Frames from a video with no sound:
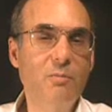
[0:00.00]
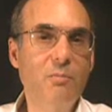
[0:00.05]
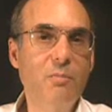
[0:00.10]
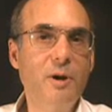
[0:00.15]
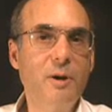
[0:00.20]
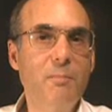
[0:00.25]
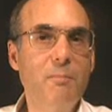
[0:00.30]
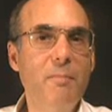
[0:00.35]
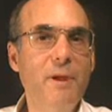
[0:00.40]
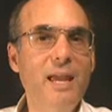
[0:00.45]

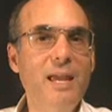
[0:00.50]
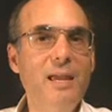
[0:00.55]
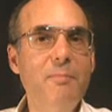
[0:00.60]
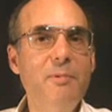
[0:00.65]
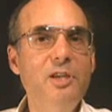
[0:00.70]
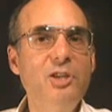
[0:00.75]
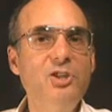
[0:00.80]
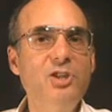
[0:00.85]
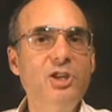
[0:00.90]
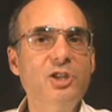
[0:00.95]
But
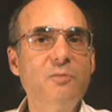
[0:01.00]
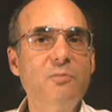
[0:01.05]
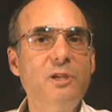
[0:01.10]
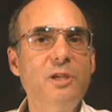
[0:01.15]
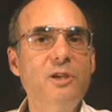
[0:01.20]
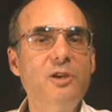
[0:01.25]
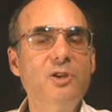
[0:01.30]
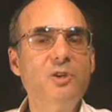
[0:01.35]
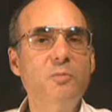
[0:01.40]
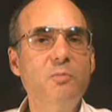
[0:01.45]
maybe just
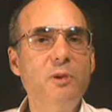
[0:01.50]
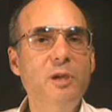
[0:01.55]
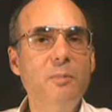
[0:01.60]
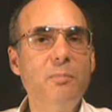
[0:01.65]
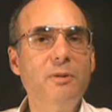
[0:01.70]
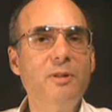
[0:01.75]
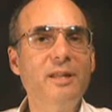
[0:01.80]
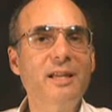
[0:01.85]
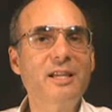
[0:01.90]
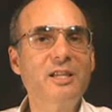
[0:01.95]
because
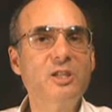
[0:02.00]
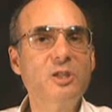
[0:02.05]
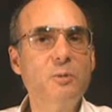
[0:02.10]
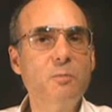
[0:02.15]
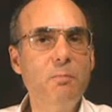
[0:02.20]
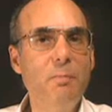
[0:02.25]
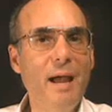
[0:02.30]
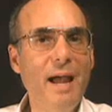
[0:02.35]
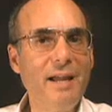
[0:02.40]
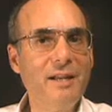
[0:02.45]
people
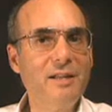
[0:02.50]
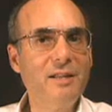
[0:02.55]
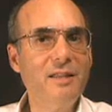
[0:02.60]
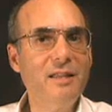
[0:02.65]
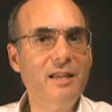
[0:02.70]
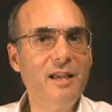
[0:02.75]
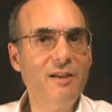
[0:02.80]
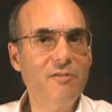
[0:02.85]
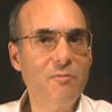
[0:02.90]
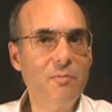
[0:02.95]
expect
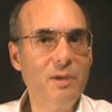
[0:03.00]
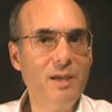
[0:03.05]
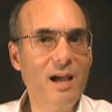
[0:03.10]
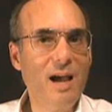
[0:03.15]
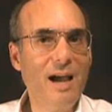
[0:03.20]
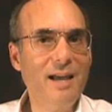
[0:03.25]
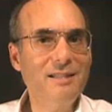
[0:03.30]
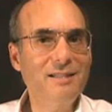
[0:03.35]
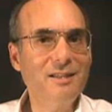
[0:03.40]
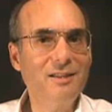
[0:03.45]
the
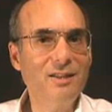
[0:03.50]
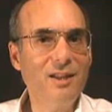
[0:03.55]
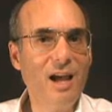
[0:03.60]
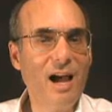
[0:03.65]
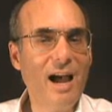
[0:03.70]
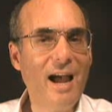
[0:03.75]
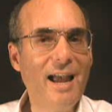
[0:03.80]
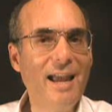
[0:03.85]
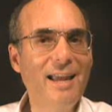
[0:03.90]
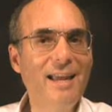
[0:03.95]
FBI to
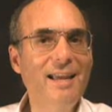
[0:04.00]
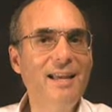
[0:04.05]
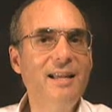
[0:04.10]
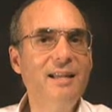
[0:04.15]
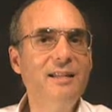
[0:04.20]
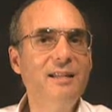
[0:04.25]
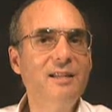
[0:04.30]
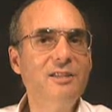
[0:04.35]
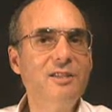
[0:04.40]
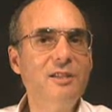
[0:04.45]
lie
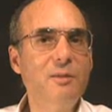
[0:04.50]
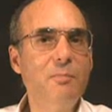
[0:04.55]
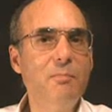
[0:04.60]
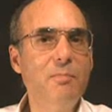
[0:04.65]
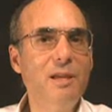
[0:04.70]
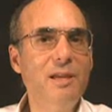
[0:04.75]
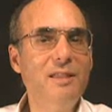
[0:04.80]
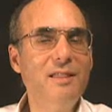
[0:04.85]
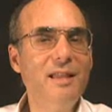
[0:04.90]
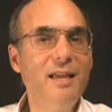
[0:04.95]
doesn't
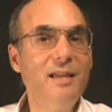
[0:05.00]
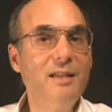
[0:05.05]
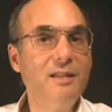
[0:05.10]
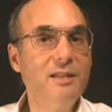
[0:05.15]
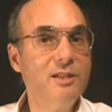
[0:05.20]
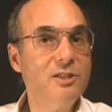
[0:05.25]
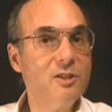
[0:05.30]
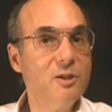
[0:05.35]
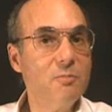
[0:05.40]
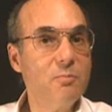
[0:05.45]
mean they
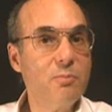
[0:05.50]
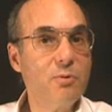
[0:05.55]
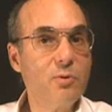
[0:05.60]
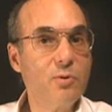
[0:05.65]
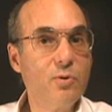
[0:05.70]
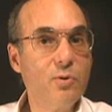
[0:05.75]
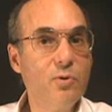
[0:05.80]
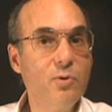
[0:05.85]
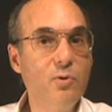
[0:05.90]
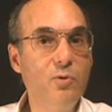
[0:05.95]

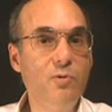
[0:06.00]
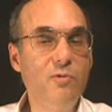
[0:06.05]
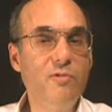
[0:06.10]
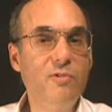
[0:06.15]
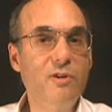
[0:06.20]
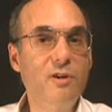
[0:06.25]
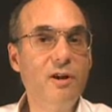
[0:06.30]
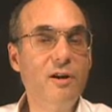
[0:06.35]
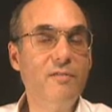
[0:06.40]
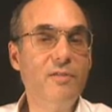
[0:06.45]

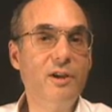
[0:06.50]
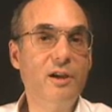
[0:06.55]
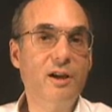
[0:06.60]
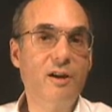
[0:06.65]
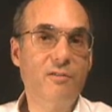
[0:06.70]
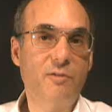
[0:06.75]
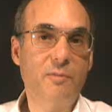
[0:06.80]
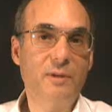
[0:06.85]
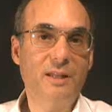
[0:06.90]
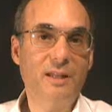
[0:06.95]
disapprove of the
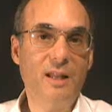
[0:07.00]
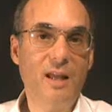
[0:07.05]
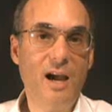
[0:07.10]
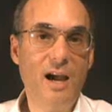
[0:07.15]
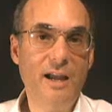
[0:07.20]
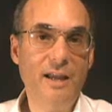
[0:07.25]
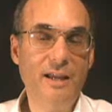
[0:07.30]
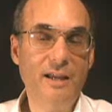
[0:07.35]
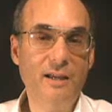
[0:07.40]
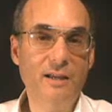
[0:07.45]
government
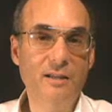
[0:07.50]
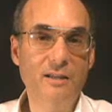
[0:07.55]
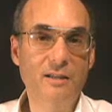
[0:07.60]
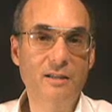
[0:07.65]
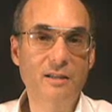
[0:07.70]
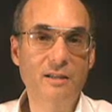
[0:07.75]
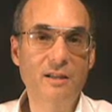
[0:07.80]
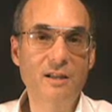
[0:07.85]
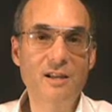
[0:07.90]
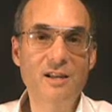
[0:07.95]
lying.
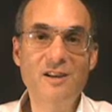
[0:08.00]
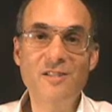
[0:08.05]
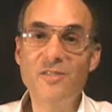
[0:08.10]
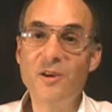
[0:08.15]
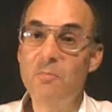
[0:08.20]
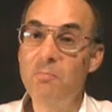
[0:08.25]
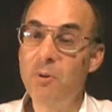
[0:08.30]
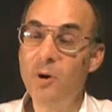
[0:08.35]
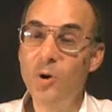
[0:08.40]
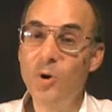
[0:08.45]

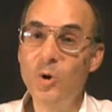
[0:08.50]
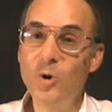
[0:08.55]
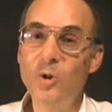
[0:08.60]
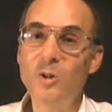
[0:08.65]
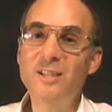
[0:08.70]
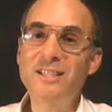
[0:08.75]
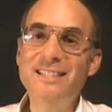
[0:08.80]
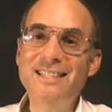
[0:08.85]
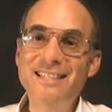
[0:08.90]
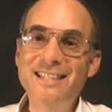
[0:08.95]
The
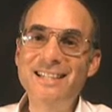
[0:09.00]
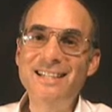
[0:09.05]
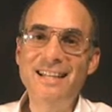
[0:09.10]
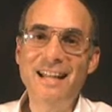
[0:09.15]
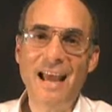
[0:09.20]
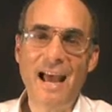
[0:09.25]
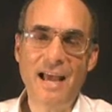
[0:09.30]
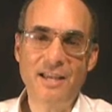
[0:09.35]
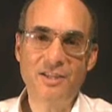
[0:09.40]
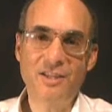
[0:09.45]
poll
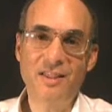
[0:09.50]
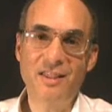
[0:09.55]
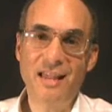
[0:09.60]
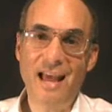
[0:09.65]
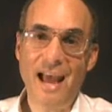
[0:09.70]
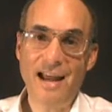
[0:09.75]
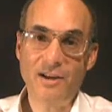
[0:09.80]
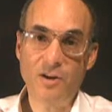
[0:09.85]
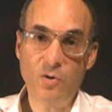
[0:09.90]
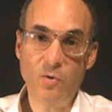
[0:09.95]
didn't ask
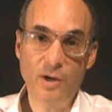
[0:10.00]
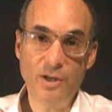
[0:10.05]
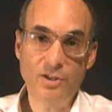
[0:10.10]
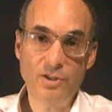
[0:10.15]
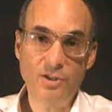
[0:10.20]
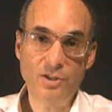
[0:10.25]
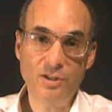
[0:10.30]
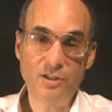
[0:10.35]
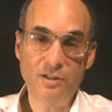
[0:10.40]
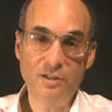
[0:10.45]
that
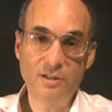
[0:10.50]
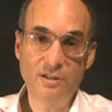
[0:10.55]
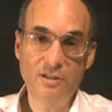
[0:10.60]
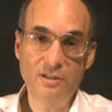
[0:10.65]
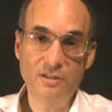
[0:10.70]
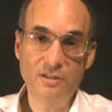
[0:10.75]
question.